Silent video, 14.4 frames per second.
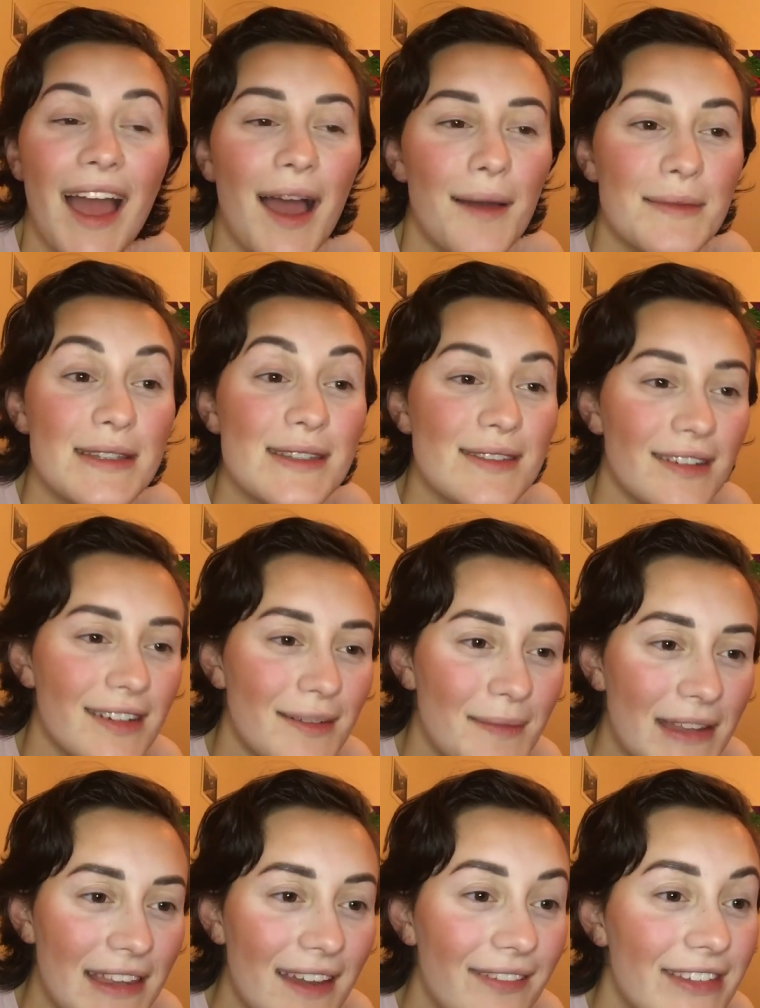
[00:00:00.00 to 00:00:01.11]
I'm gonna start on my
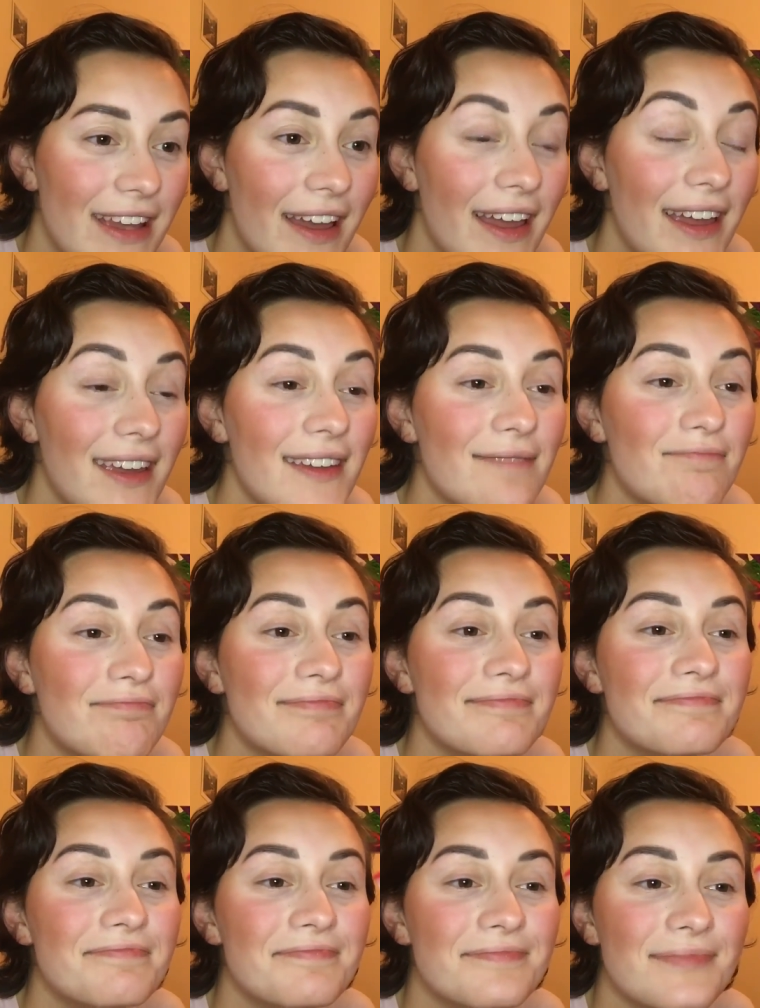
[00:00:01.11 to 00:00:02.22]
left eye
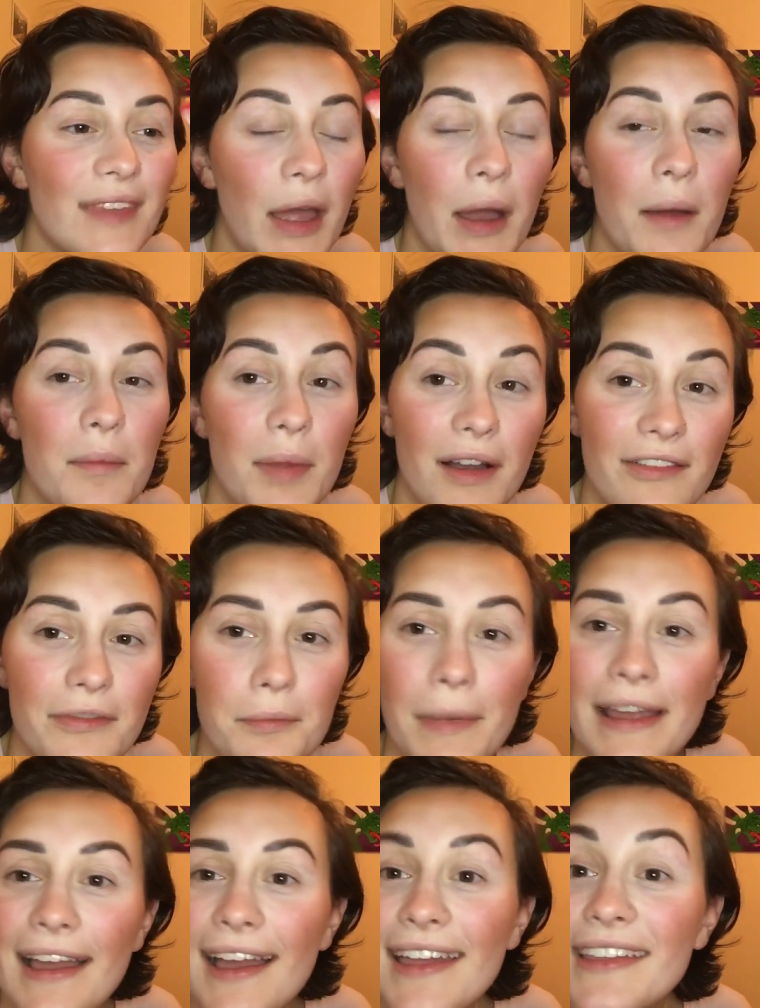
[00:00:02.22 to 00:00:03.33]
above my
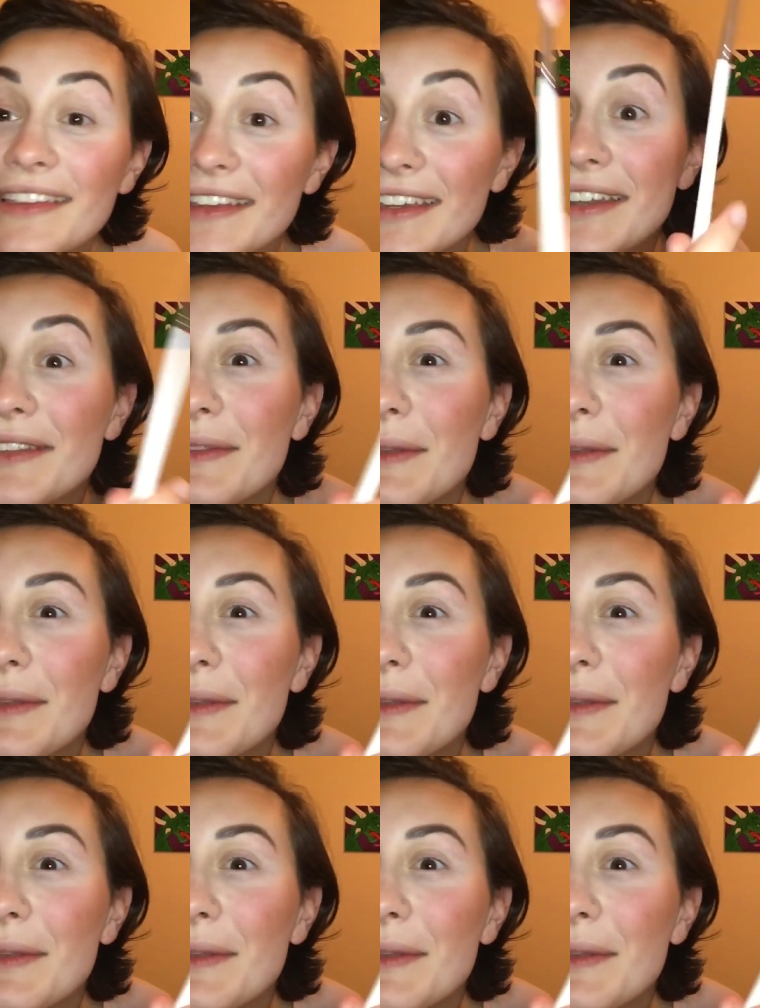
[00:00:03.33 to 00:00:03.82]
eyelid in the